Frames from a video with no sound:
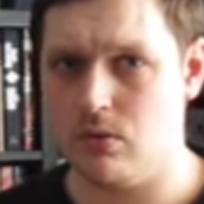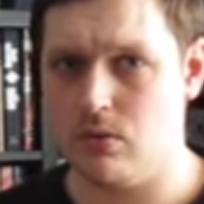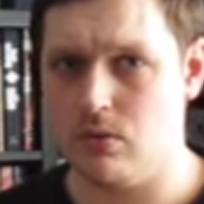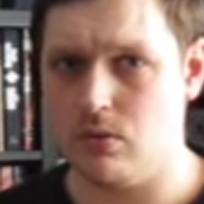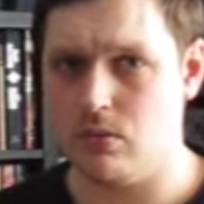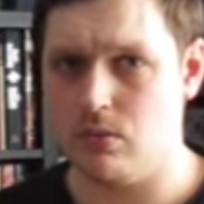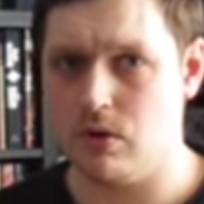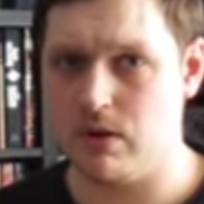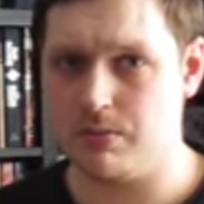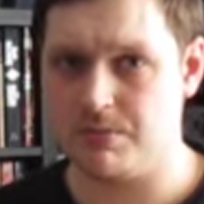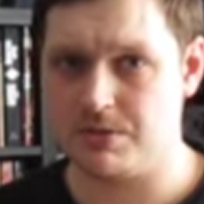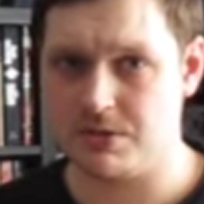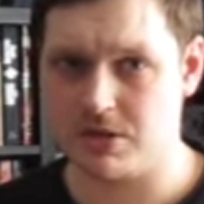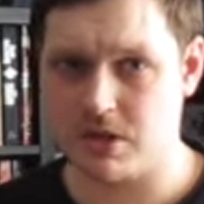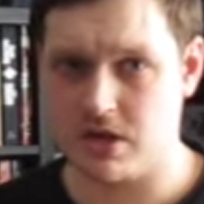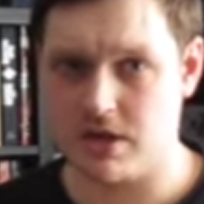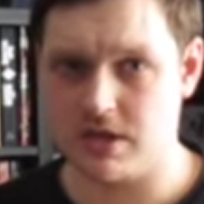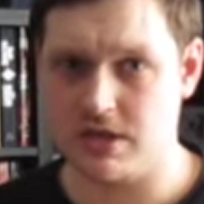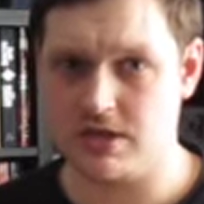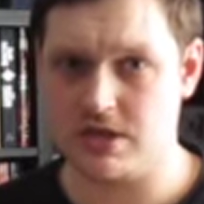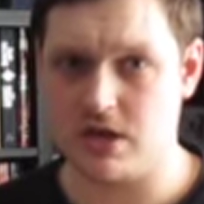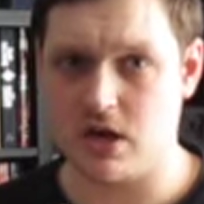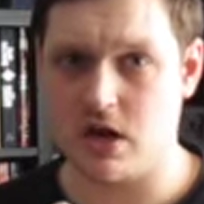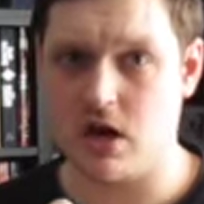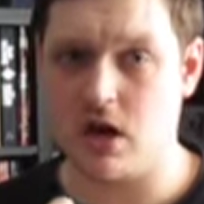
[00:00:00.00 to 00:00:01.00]

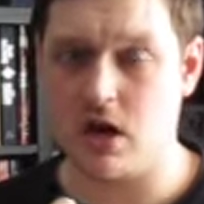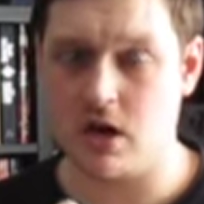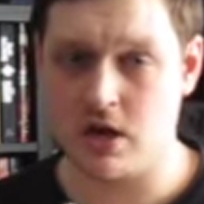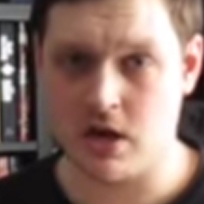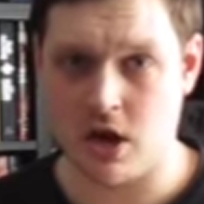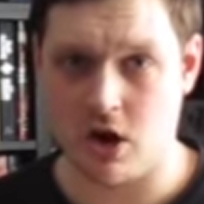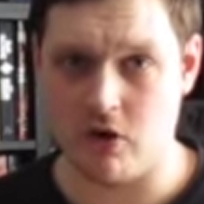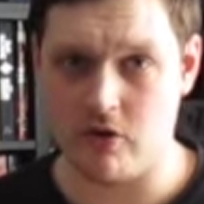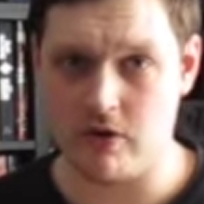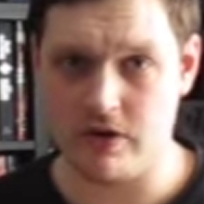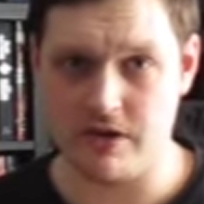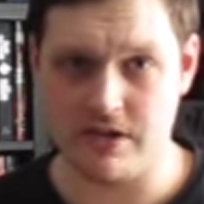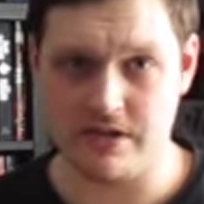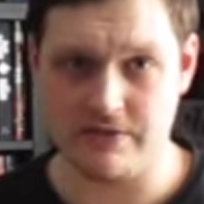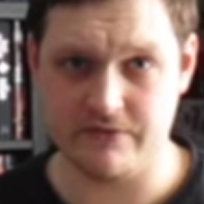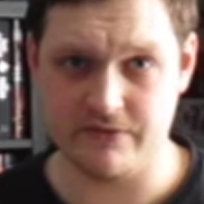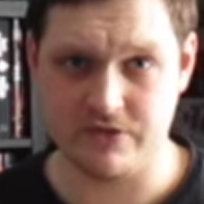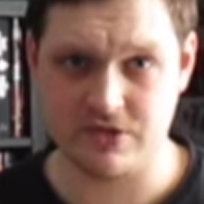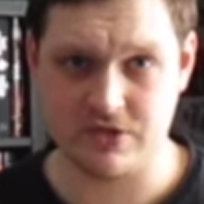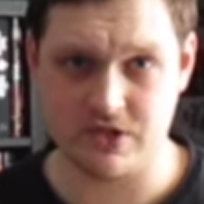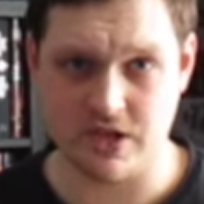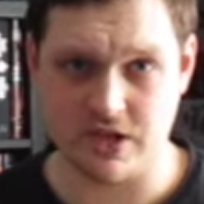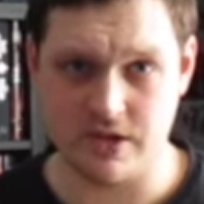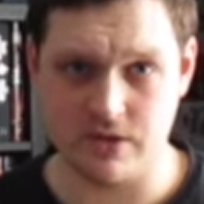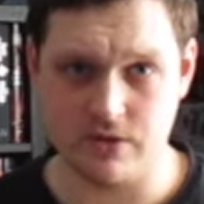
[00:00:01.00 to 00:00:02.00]
website are currently for
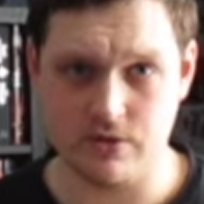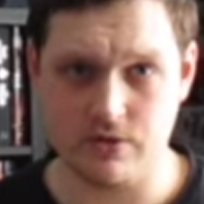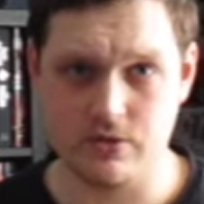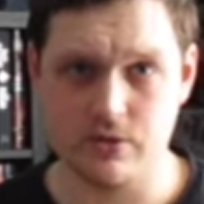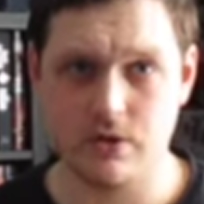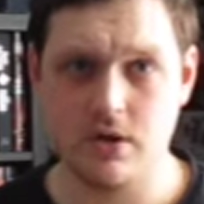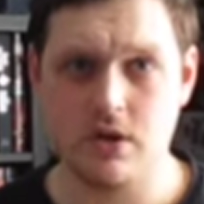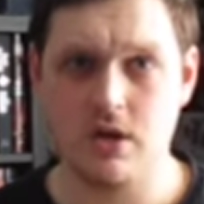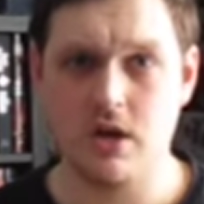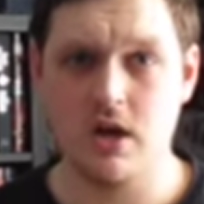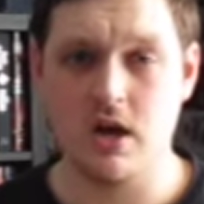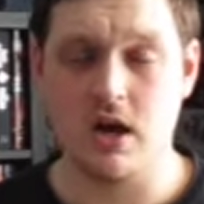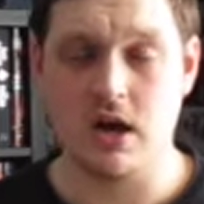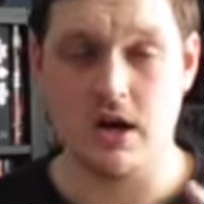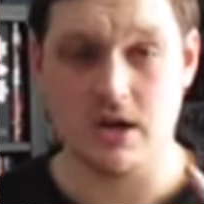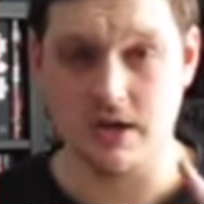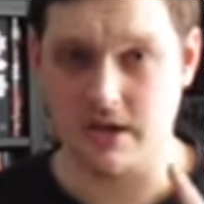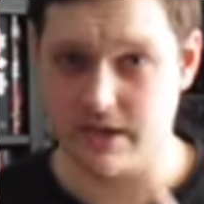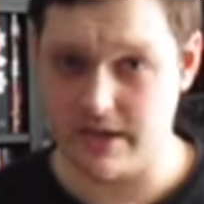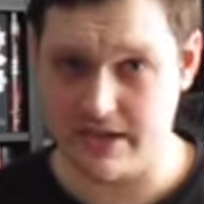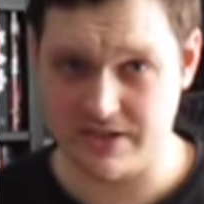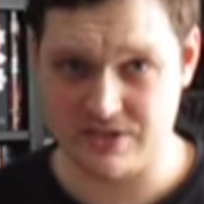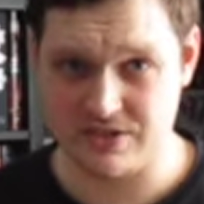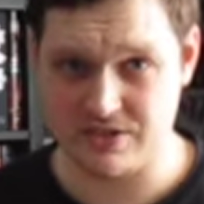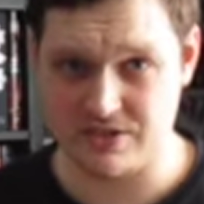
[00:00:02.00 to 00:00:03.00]
sale,
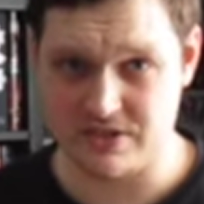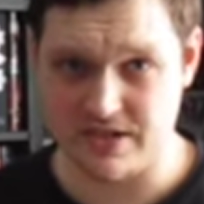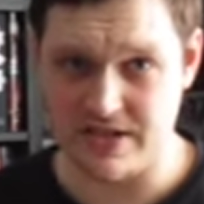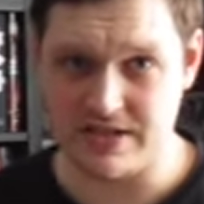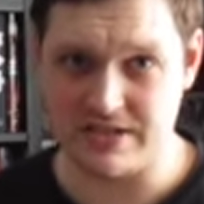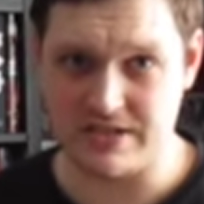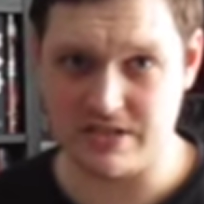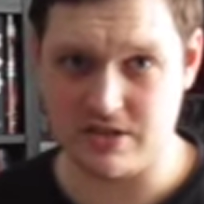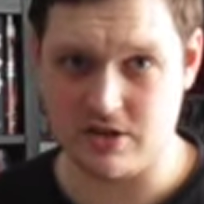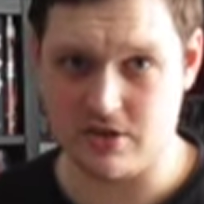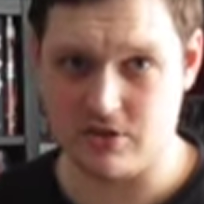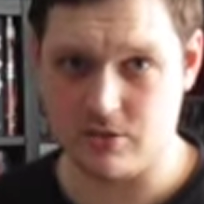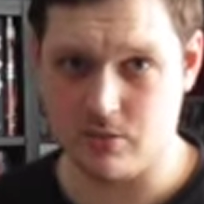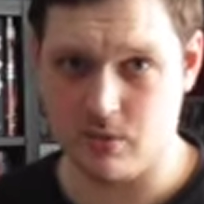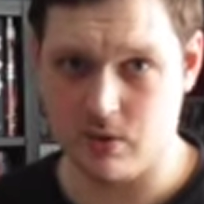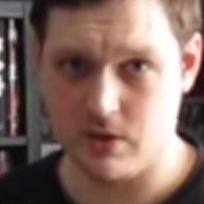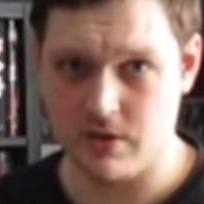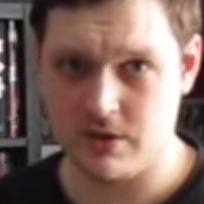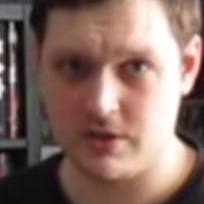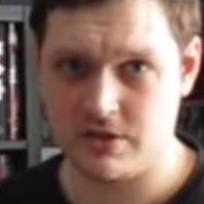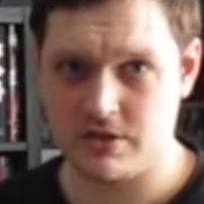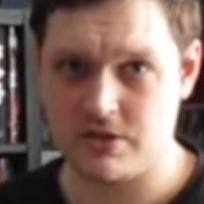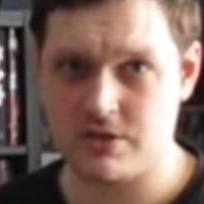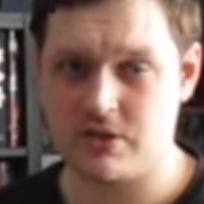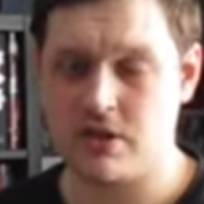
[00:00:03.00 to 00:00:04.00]
unless stated
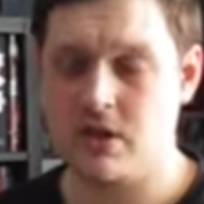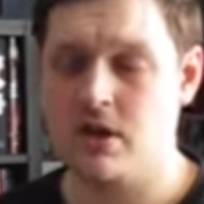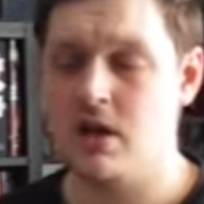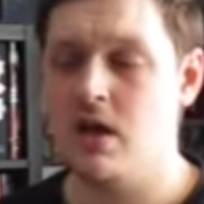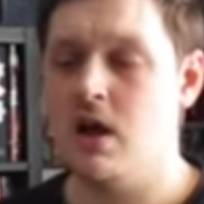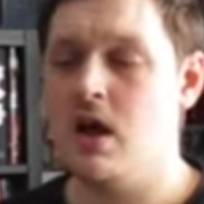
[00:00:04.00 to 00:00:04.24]
otherwise.